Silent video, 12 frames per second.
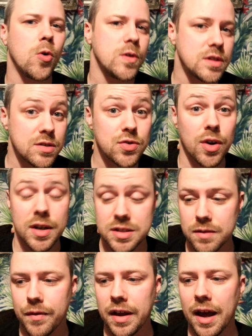always try
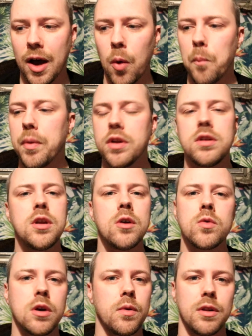something out, but
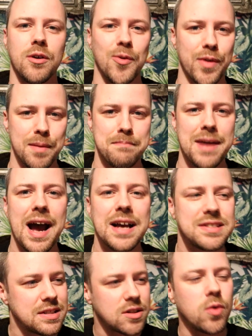don't go along with the
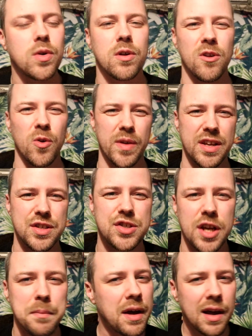masses, don't go along with the
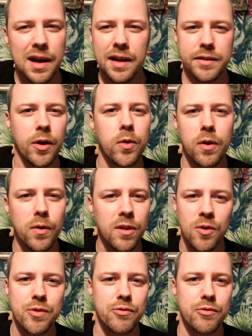sheep, and don't go along